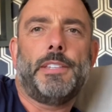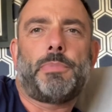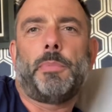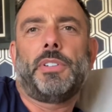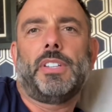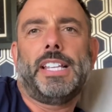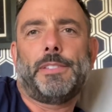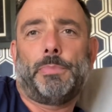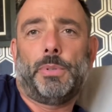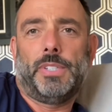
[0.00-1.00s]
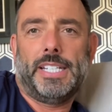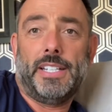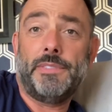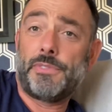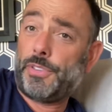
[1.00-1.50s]
probably not Les Paul-y.
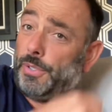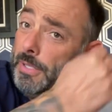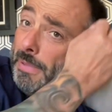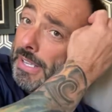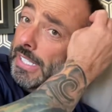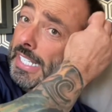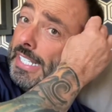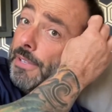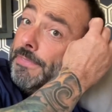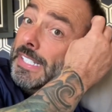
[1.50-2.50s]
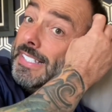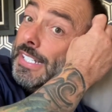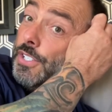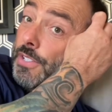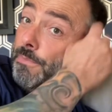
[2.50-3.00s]
I even thought about the
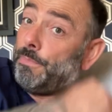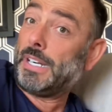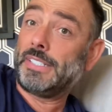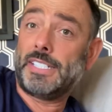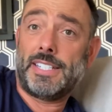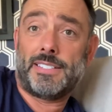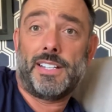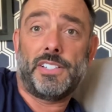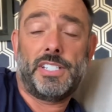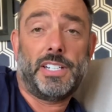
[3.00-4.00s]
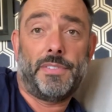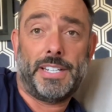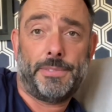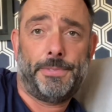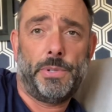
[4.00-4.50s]
vintage branded guitars. You know, I've
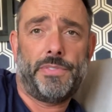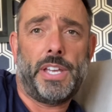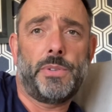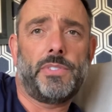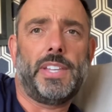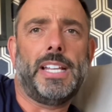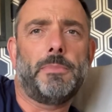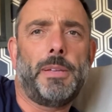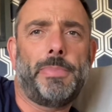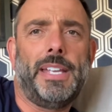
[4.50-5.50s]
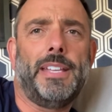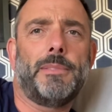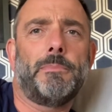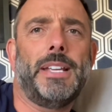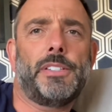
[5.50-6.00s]
had a few of those. They can be a bit hit
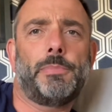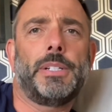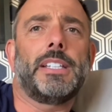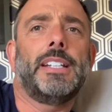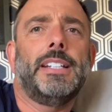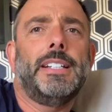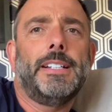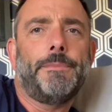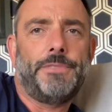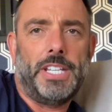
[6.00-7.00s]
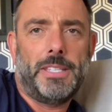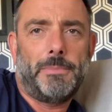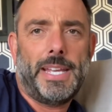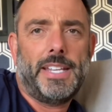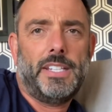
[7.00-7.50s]
and miss, but in the
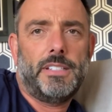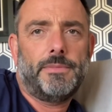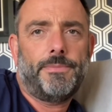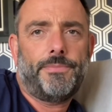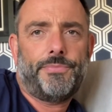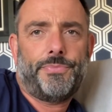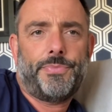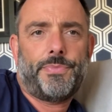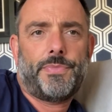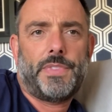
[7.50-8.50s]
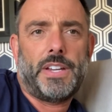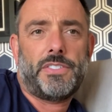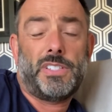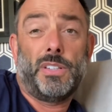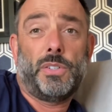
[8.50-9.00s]
main, they're
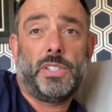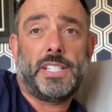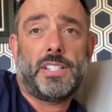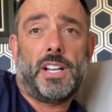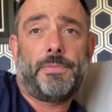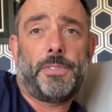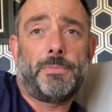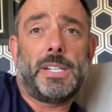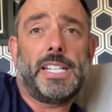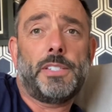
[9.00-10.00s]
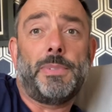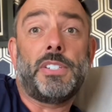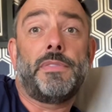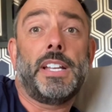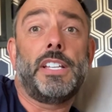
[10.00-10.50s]
still a good guitar for the money,
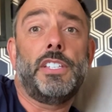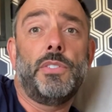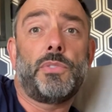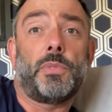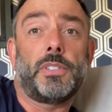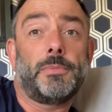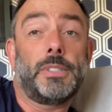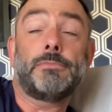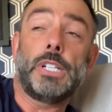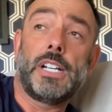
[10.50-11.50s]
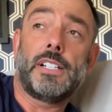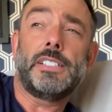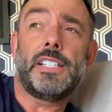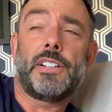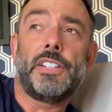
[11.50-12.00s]
especially if you get a used one. I'm like, yeah,
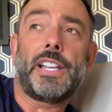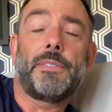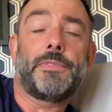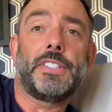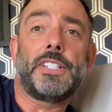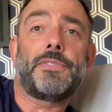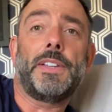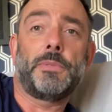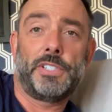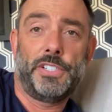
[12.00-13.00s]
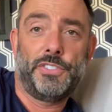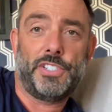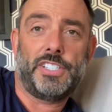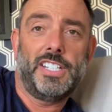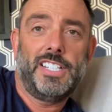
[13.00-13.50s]
you know, that vintage
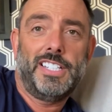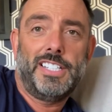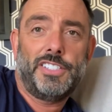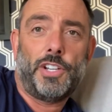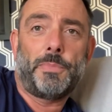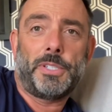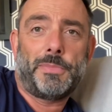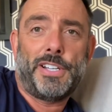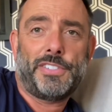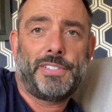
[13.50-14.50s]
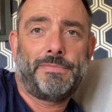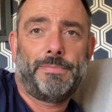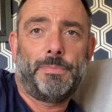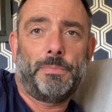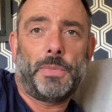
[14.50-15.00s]
V100 Joe Bonamassa
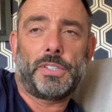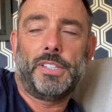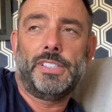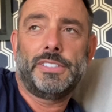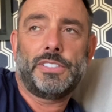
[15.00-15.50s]
model